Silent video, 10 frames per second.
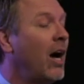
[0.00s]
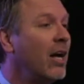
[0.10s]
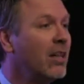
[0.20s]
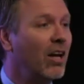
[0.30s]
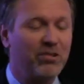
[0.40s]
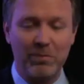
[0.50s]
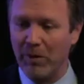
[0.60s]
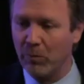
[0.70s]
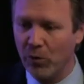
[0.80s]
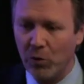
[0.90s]
I lost my
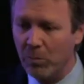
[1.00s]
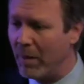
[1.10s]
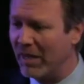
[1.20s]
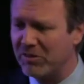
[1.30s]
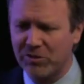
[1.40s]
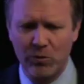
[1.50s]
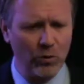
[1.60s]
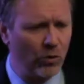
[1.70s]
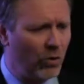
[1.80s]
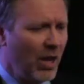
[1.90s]
room, my
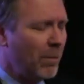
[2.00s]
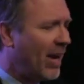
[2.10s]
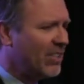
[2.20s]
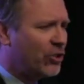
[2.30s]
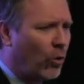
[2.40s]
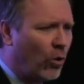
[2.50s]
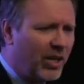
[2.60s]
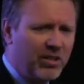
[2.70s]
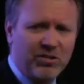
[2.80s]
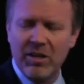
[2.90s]
school, my
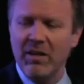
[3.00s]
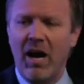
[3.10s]
toys.